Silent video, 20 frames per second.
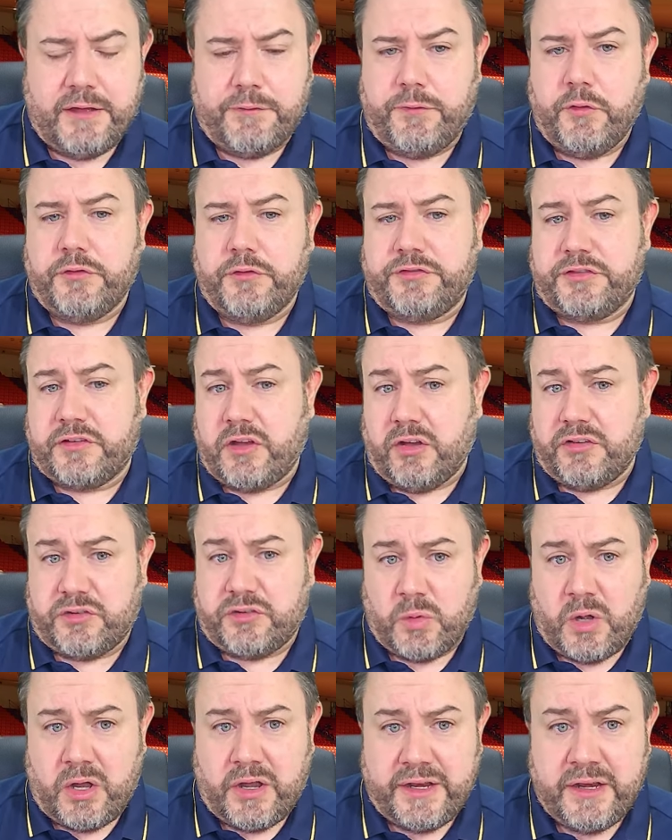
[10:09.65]
I thought Scott
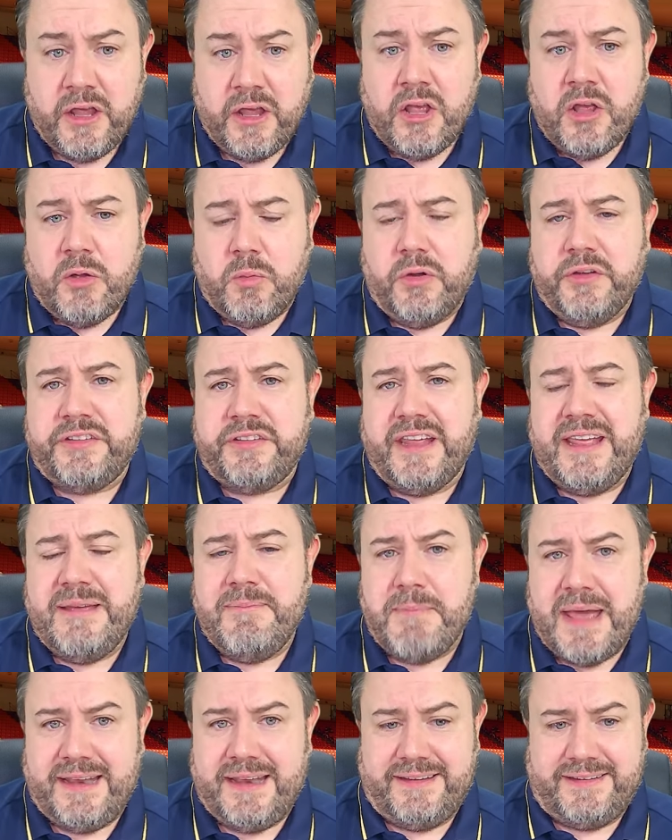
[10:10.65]
Twine was
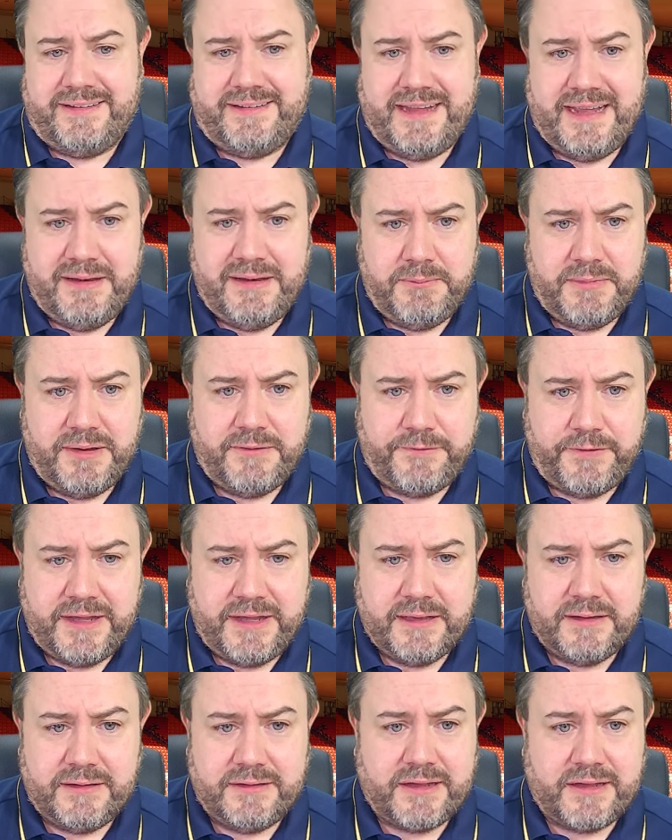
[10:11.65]
immense in
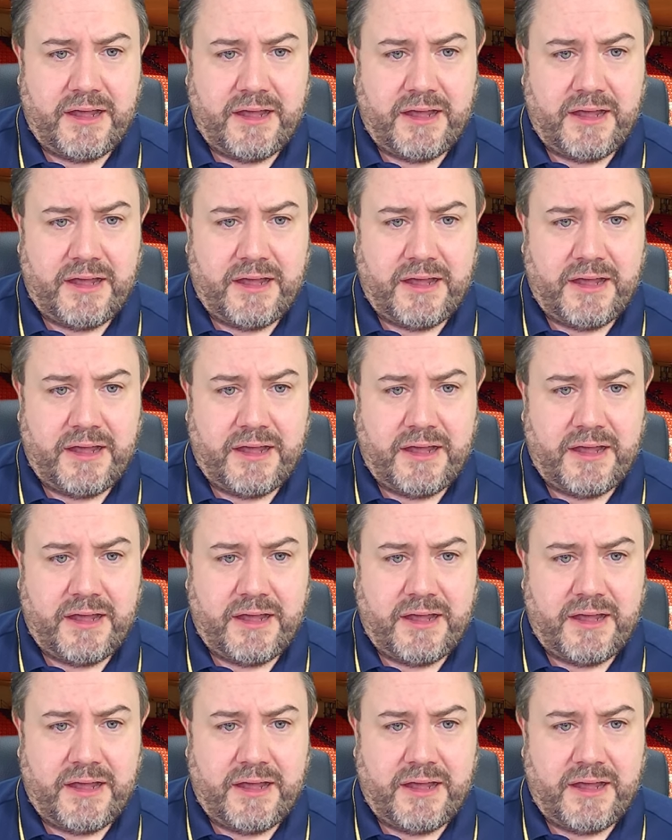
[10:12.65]
midfield.